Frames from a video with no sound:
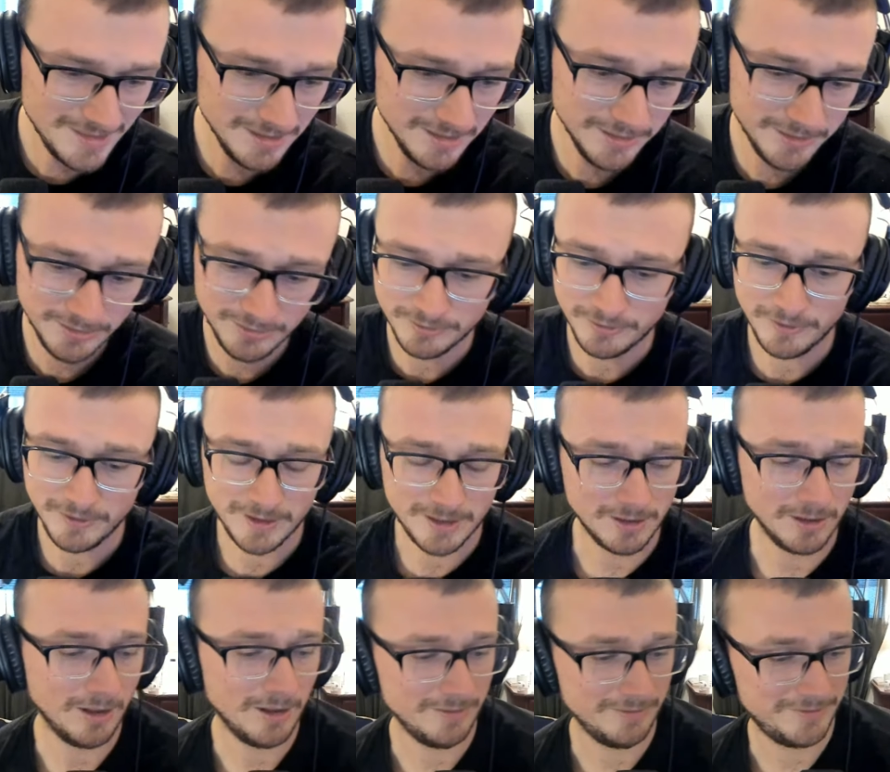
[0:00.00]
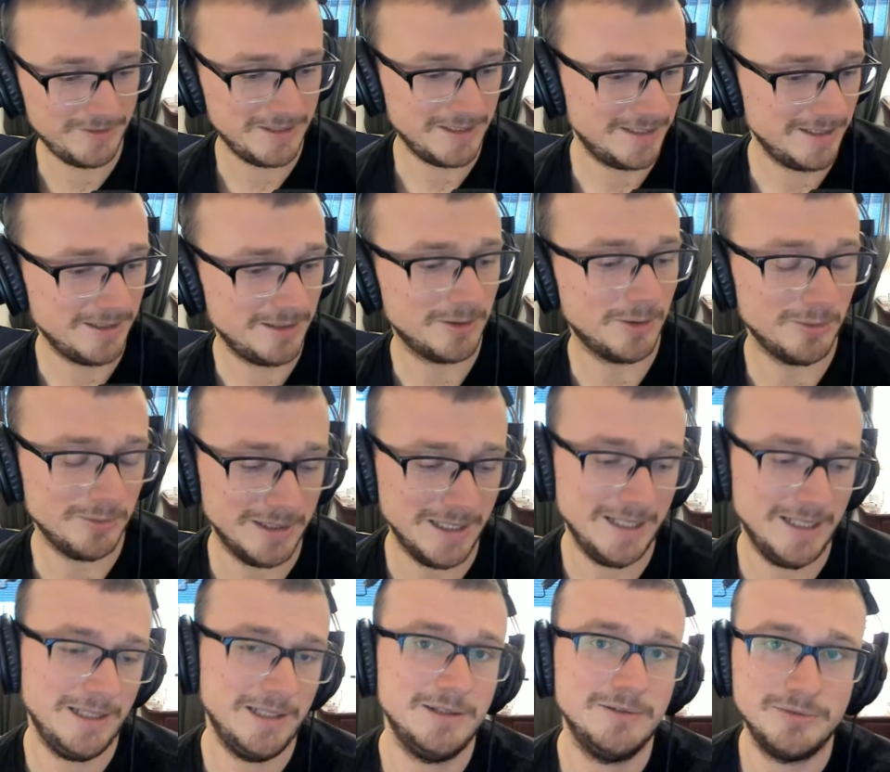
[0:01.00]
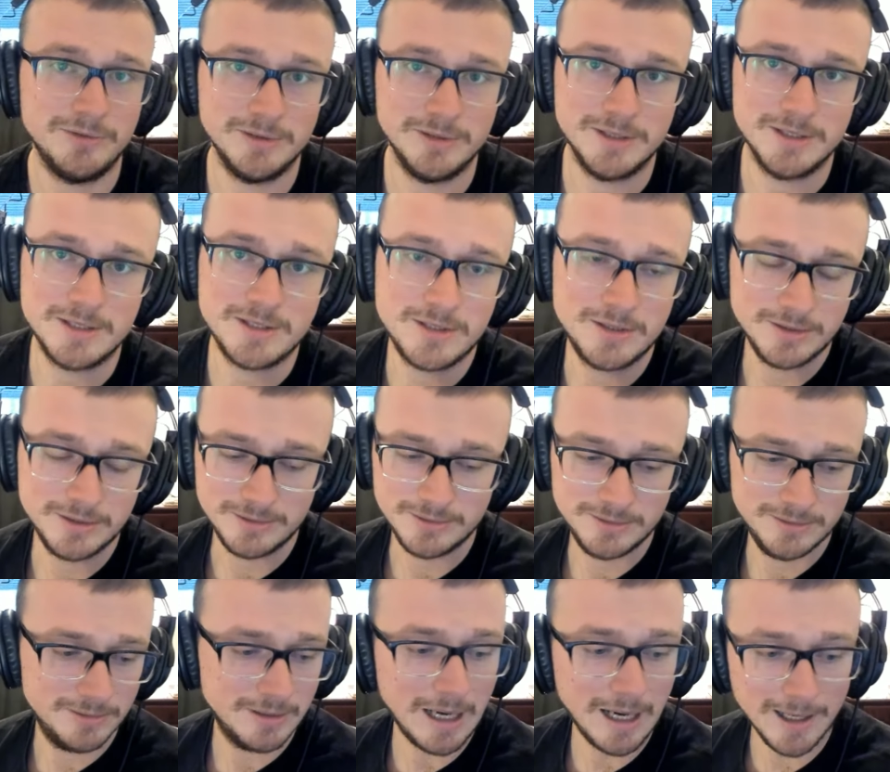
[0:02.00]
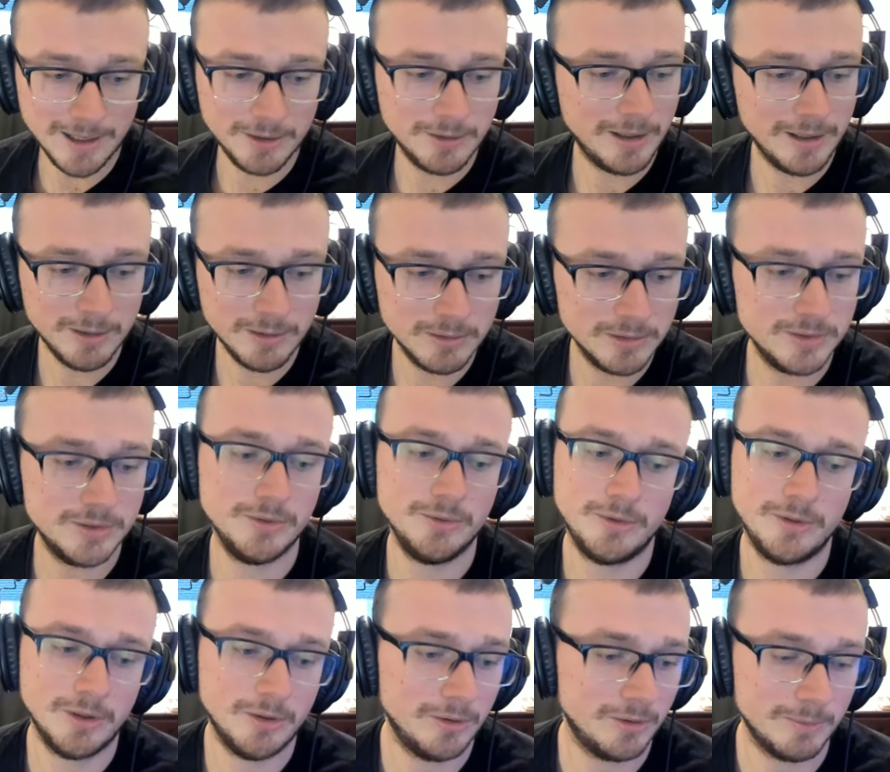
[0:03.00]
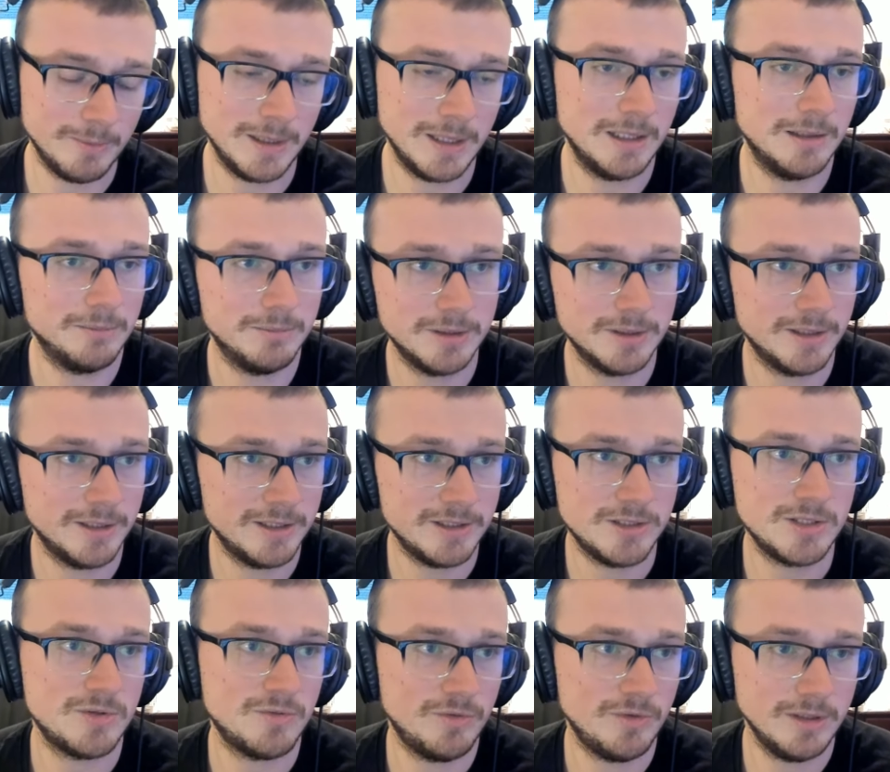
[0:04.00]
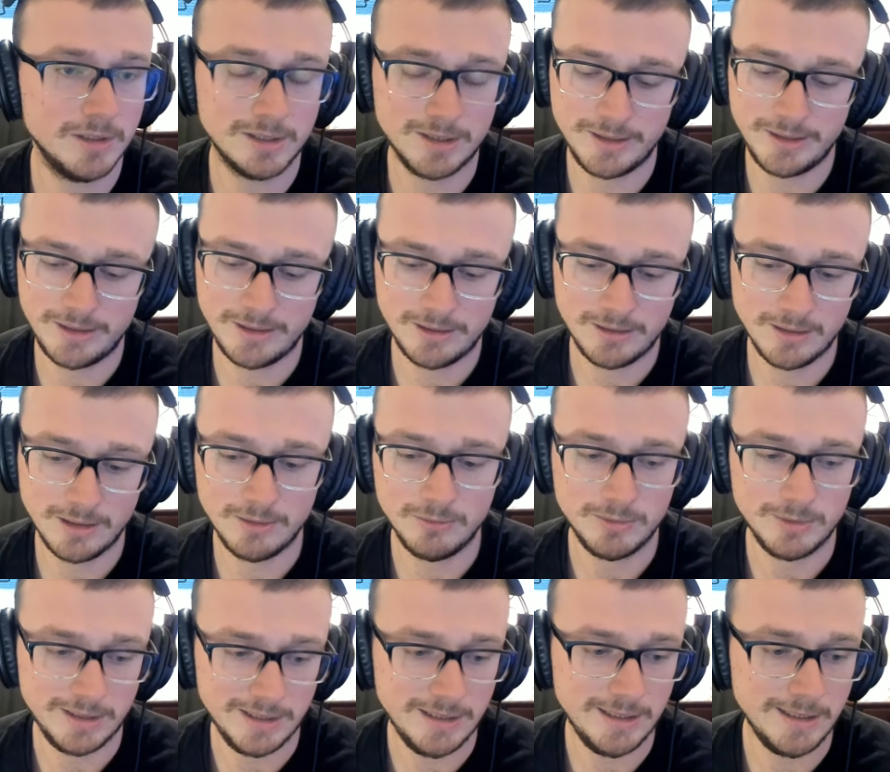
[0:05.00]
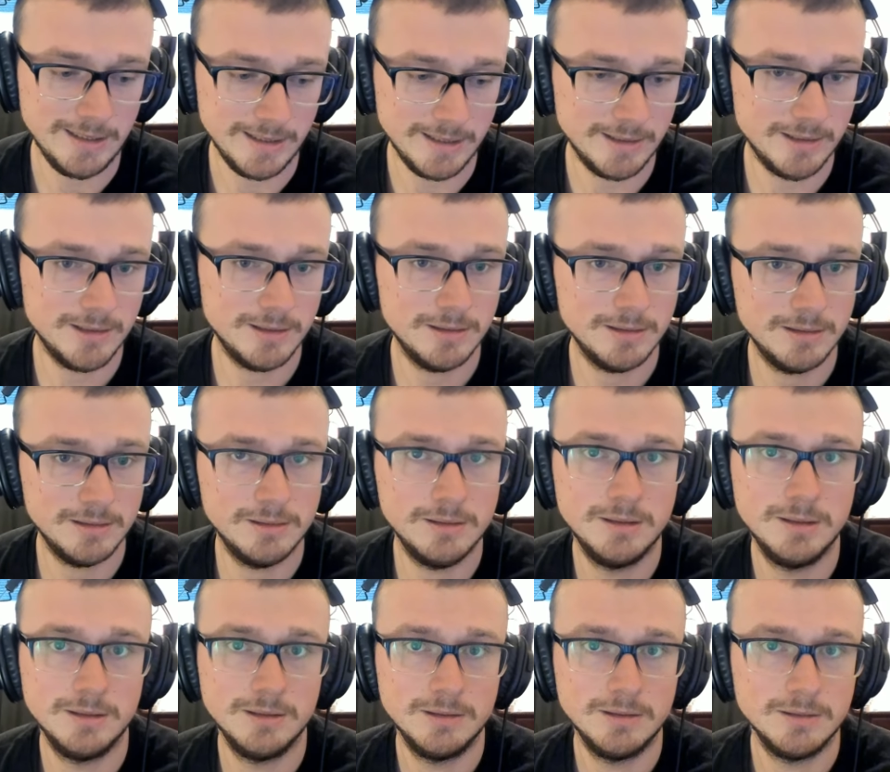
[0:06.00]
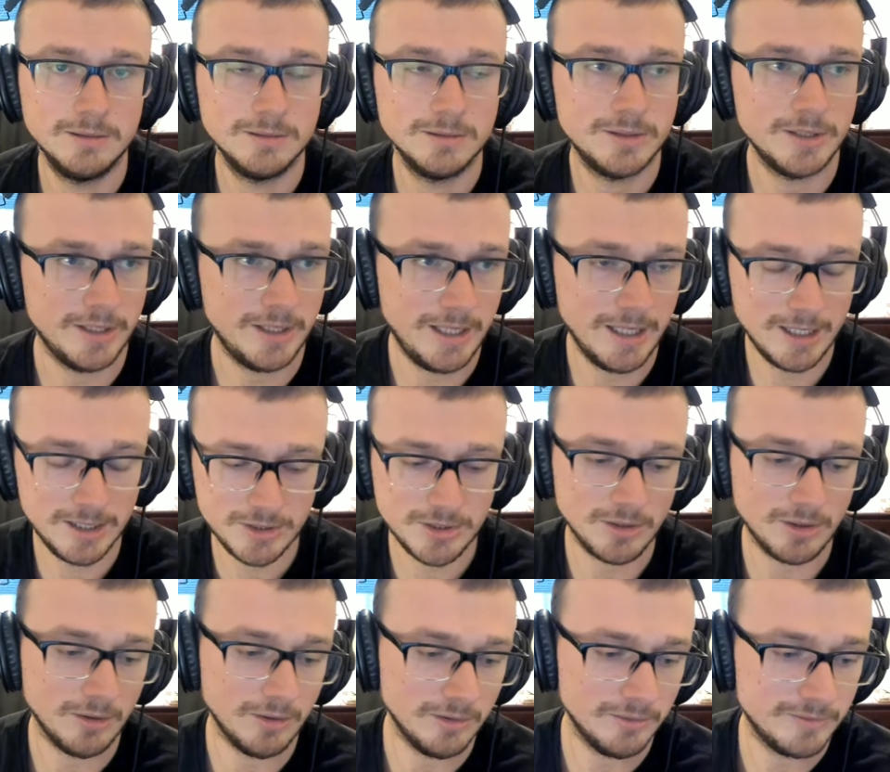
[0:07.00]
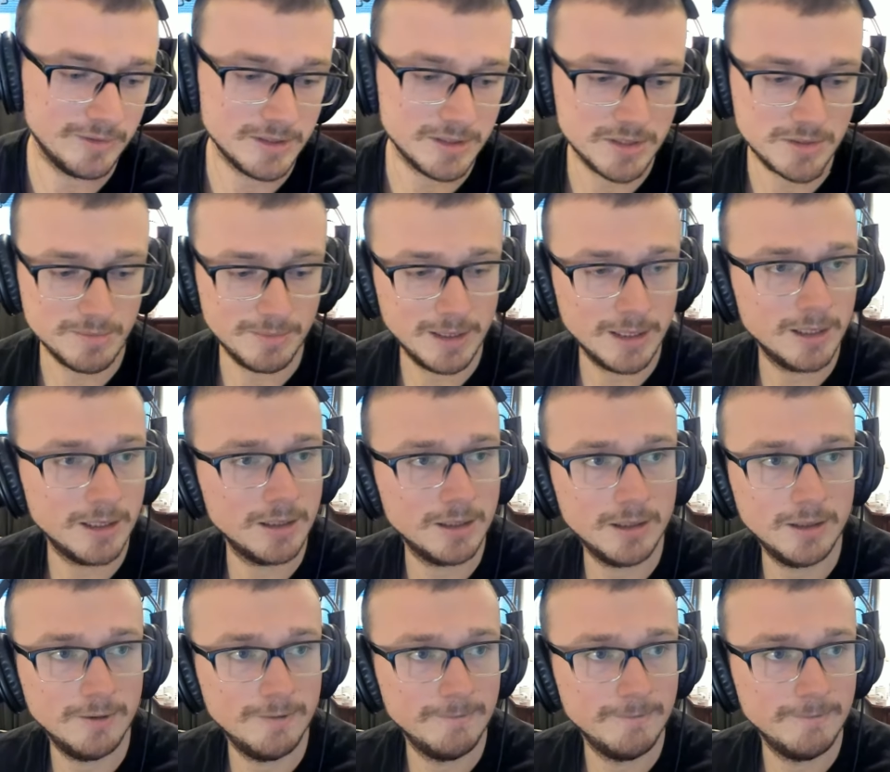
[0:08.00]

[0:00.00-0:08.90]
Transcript: Dude, fuck coffee. I need cocaine for this, dude. I don't I don't do coke, man, but I just feel like I would need it to catch all of this, man.